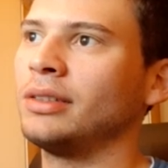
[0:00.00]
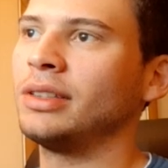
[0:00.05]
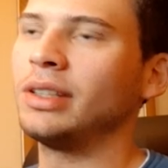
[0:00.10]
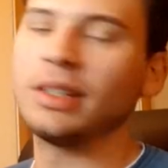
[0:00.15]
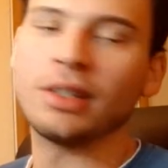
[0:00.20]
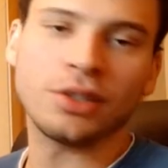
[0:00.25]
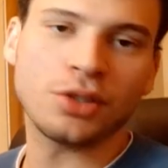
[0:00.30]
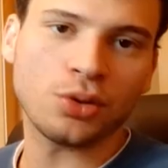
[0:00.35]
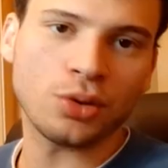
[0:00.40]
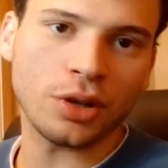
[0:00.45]

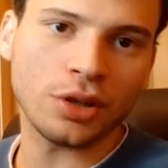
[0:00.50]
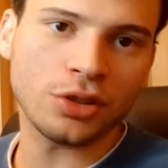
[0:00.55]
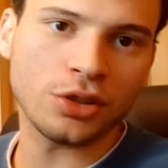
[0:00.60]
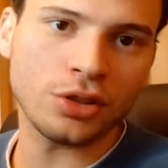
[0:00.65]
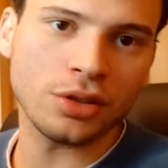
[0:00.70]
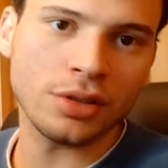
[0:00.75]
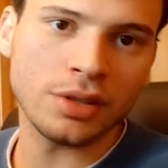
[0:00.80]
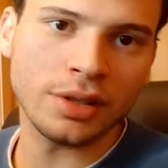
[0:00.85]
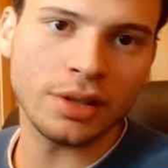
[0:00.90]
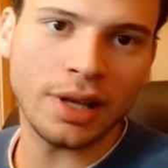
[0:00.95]
data
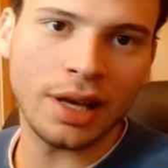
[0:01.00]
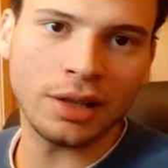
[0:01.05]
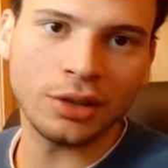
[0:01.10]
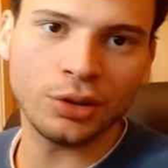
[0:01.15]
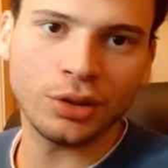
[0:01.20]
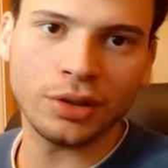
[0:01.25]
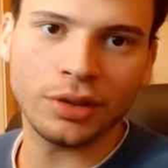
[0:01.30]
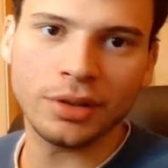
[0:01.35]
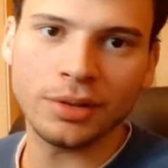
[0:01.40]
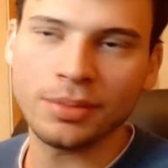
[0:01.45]
structures and
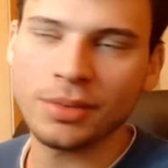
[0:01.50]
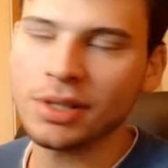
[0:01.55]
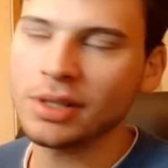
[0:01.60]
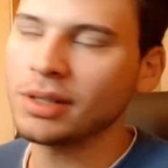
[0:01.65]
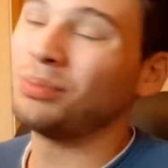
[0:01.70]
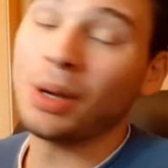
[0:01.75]
algorithms.